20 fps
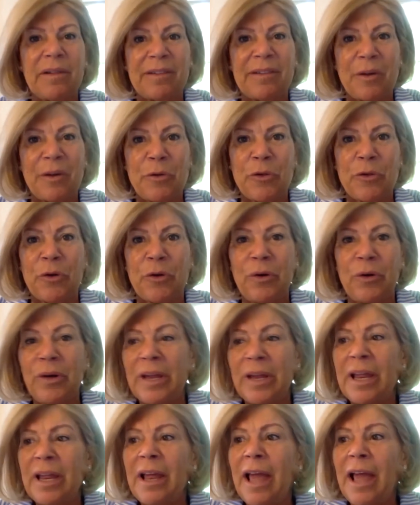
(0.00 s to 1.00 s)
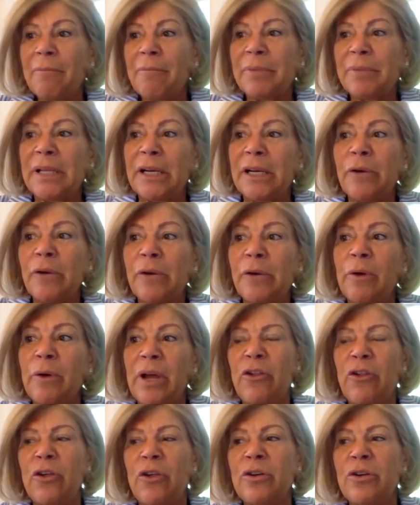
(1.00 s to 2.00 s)
social, and political
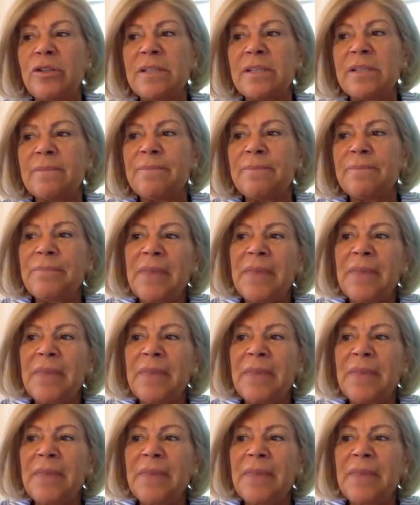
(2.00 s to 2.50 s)
issues.